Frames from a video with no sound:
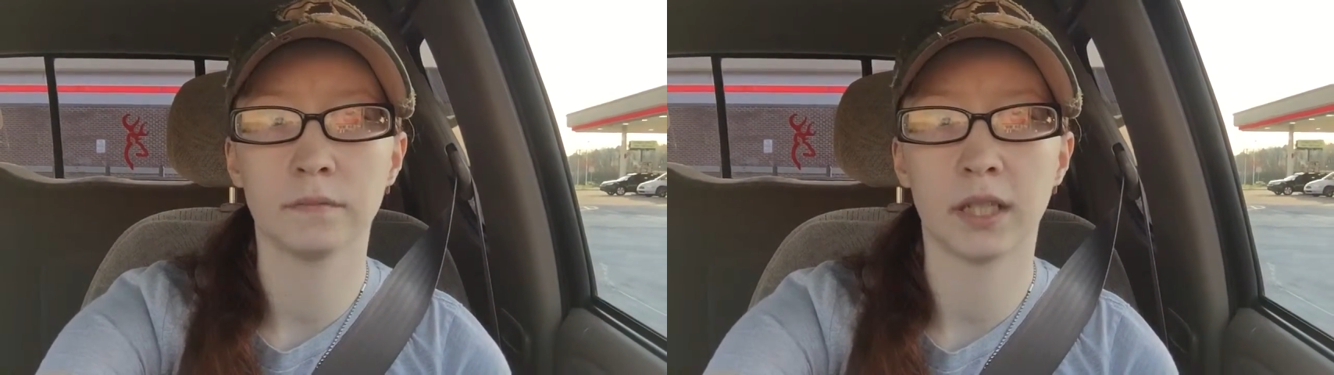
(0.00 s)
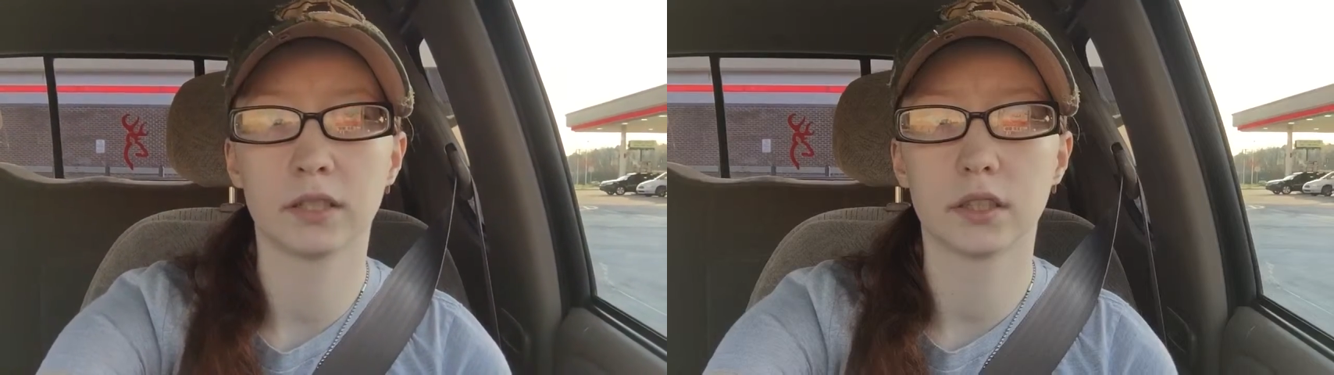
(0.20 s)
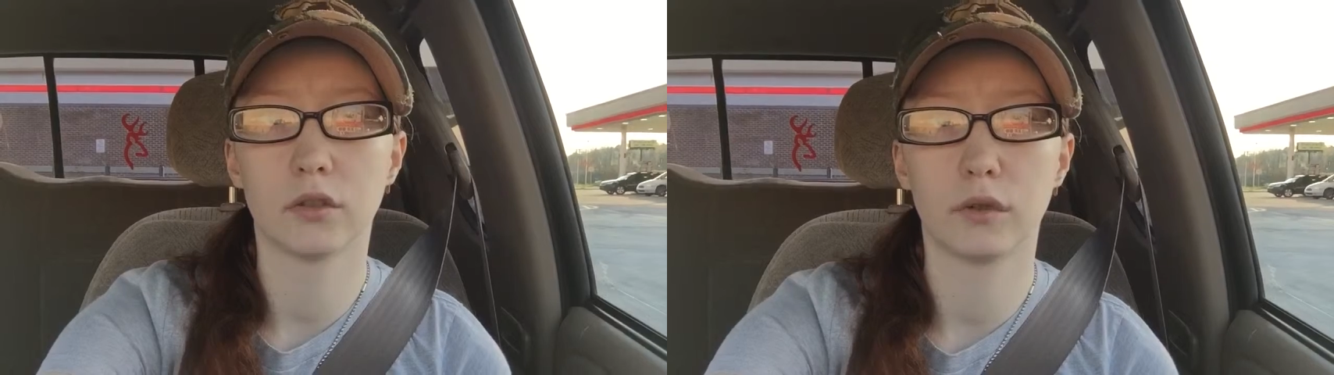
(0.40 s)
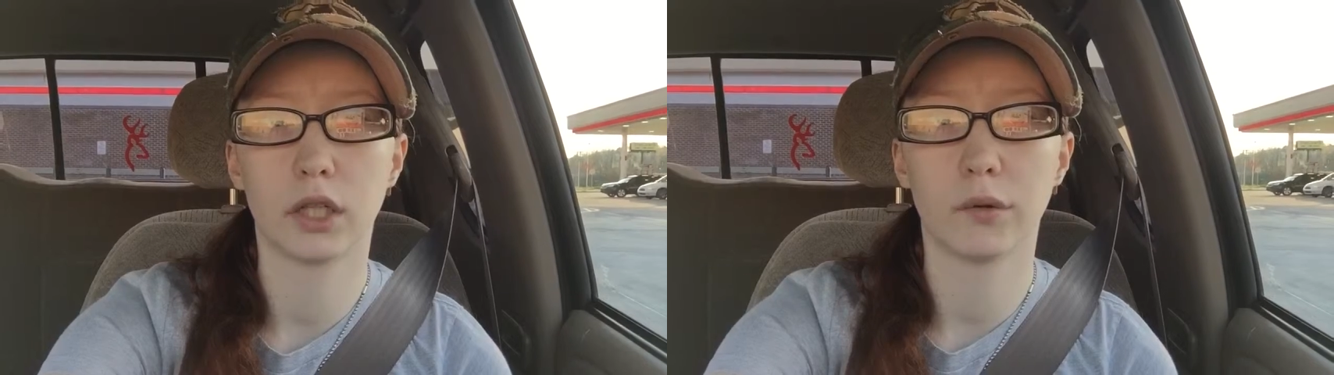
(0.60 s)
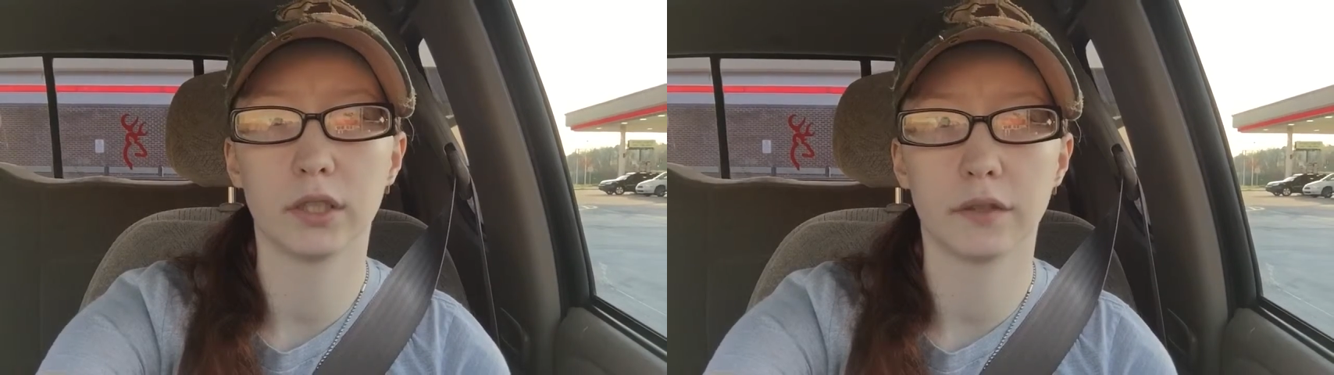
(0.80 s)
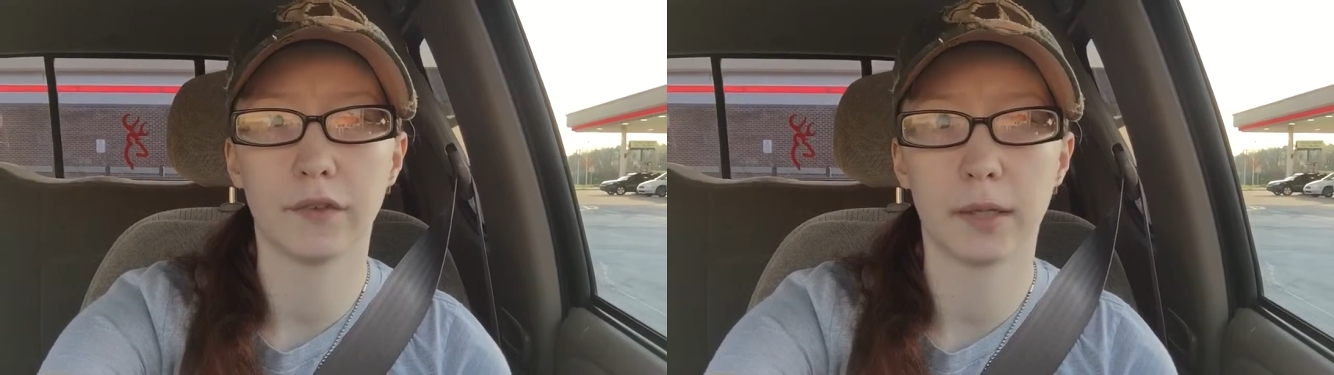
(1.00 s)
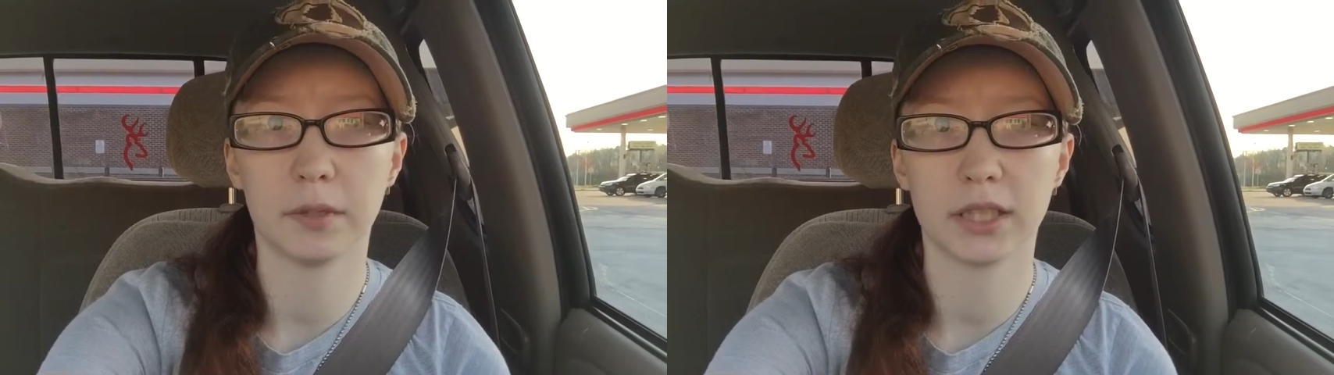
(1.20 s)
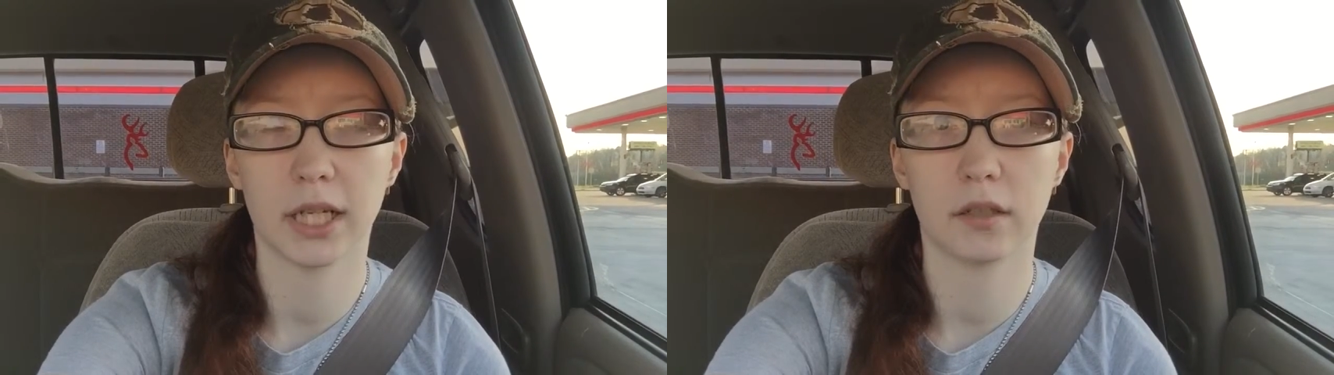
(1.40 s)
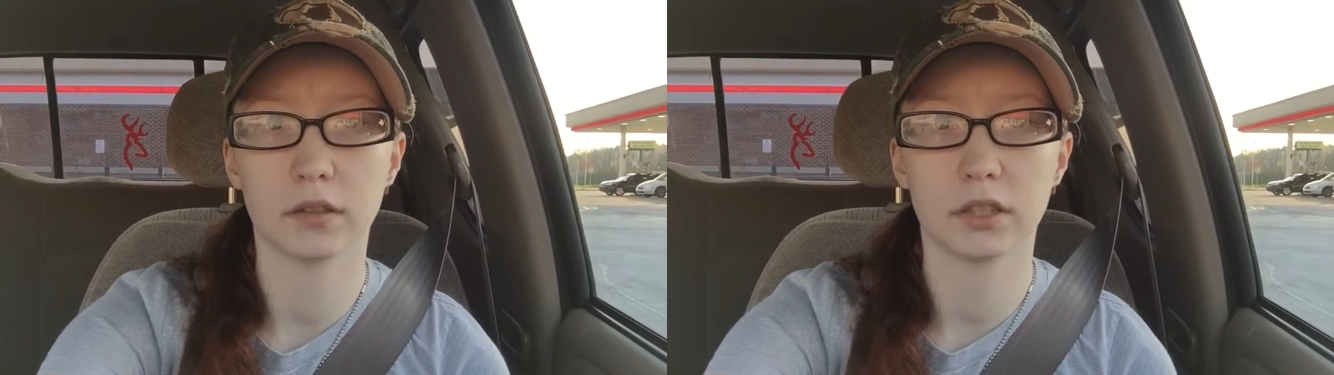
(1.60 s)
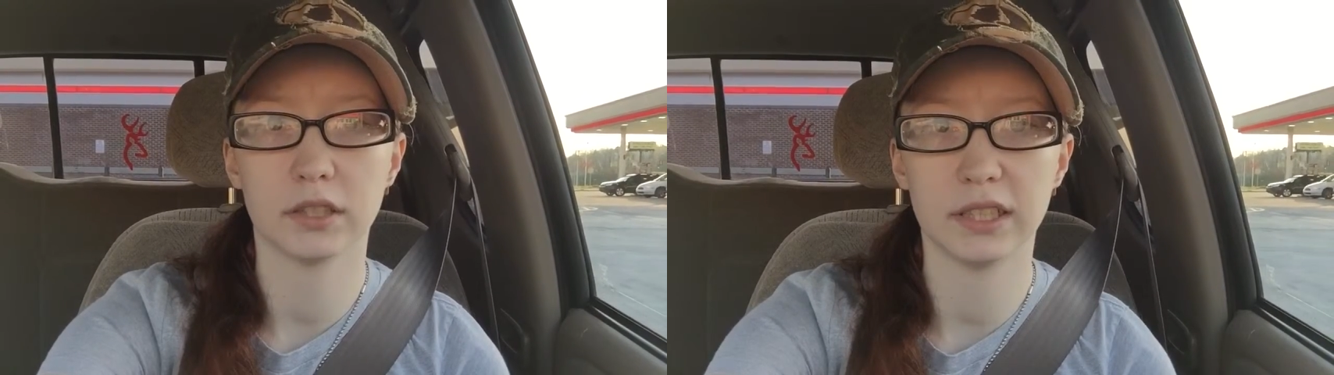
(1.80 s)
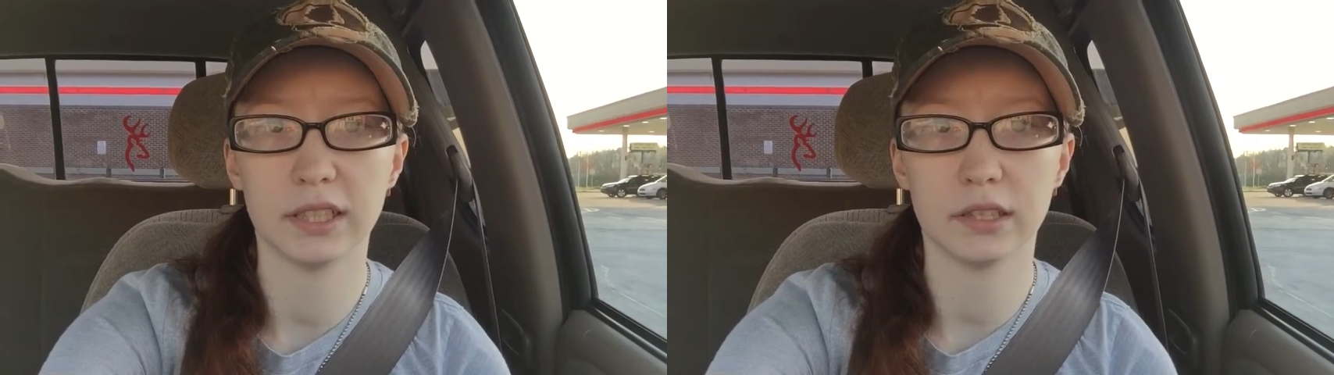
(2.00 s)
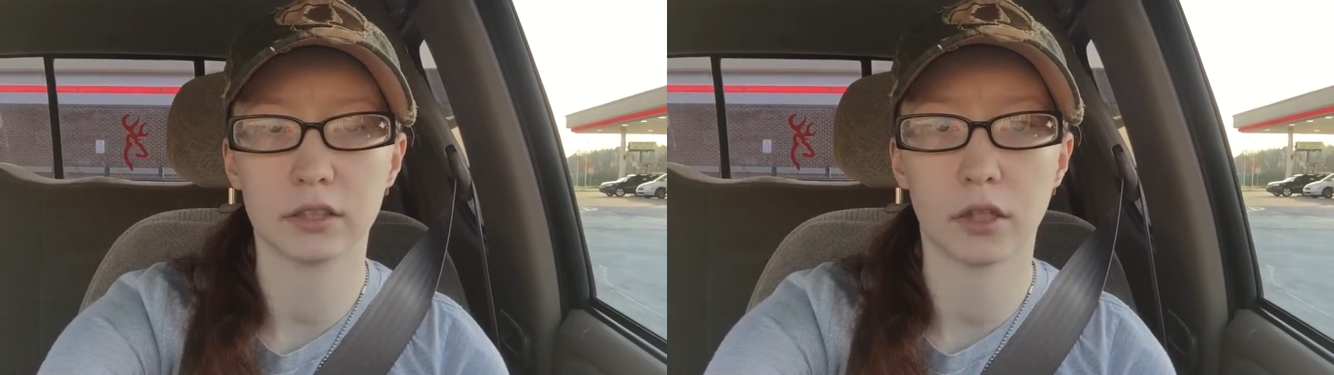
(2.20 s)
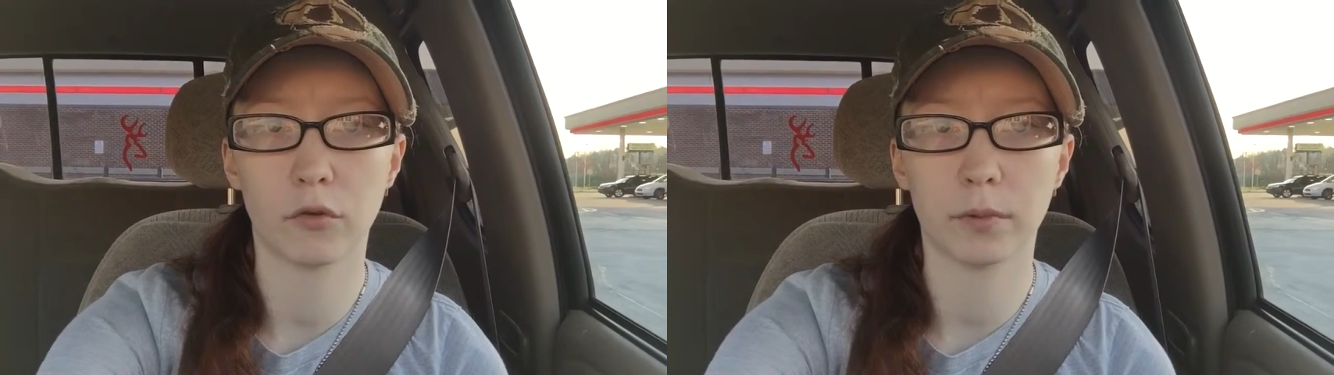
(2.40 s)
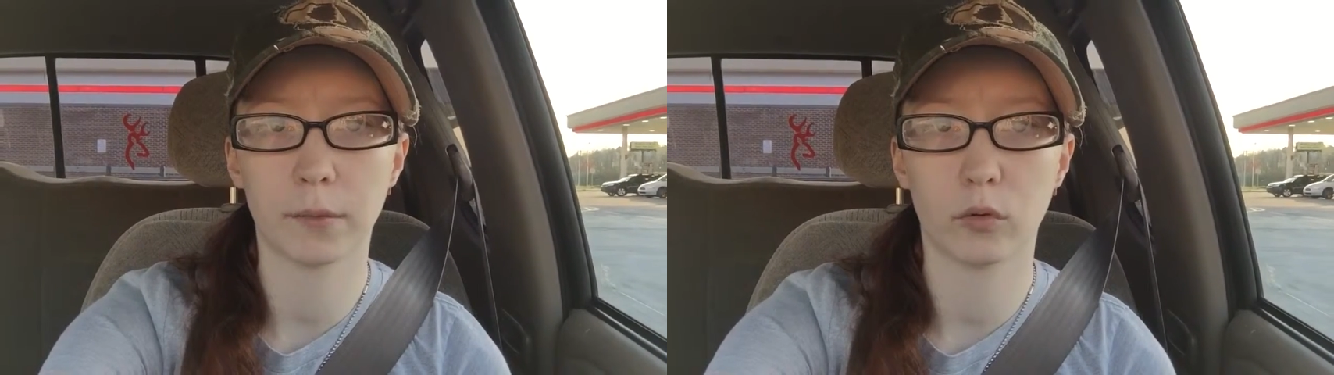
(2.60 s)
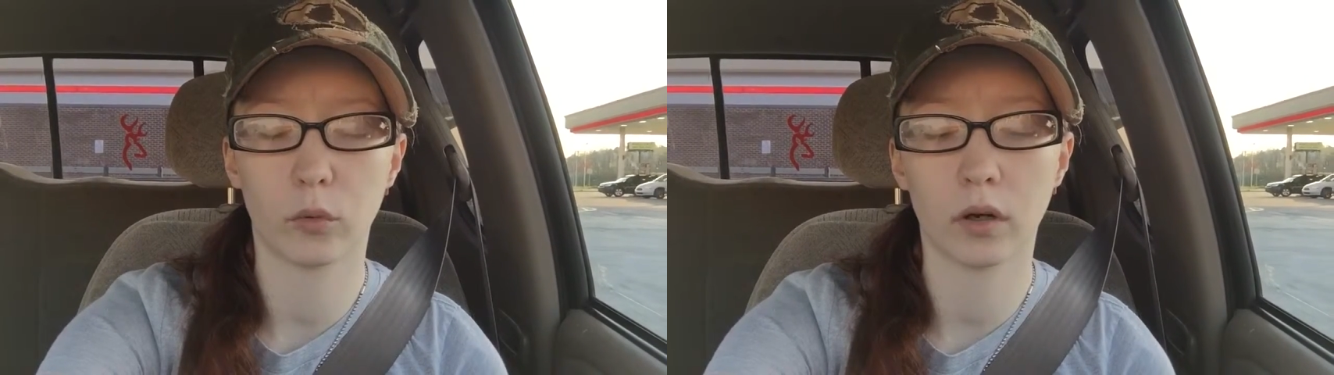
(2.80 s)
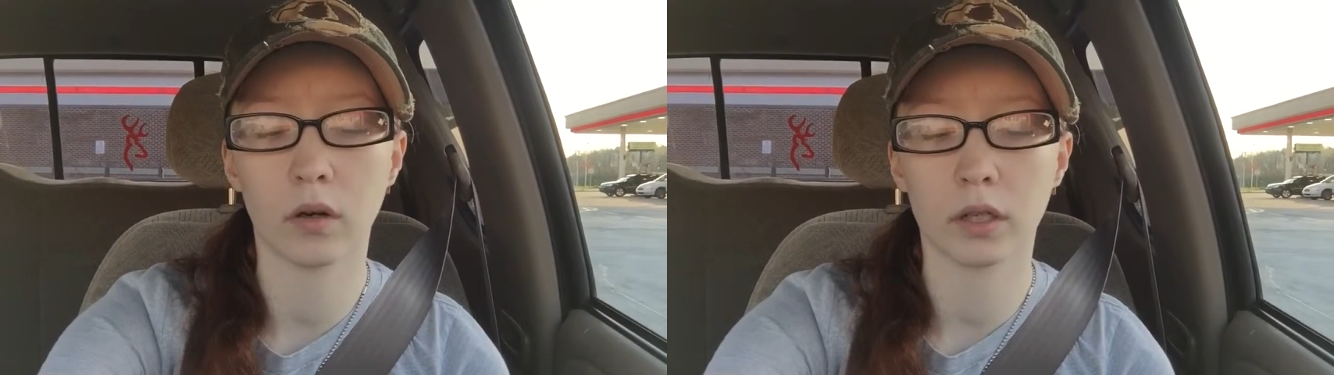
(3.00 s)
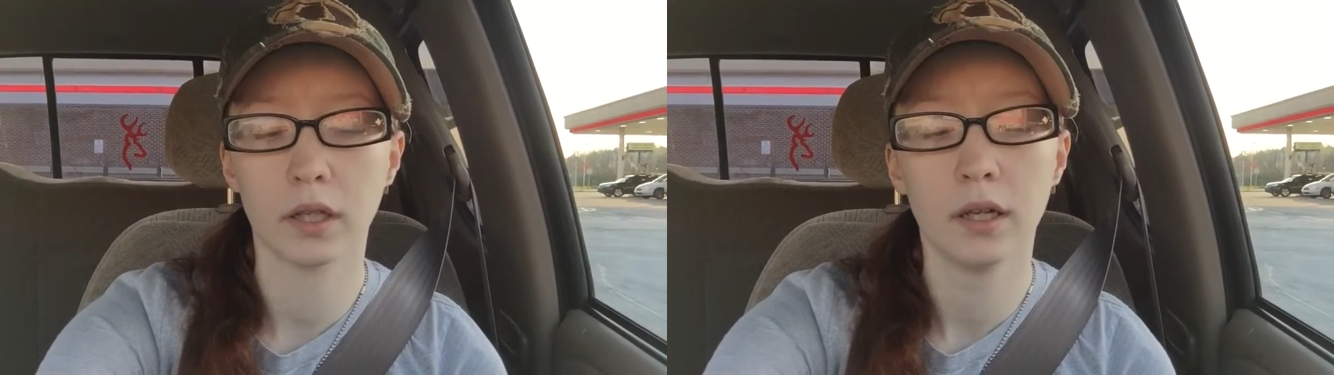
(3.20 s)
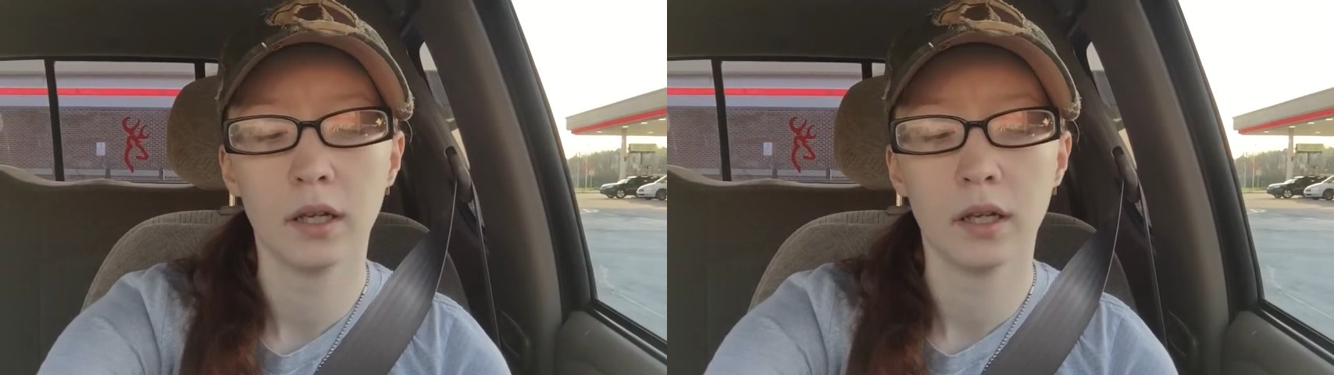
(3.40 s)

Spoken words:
and so we're going to family's house to eat, so I won't be able to walk.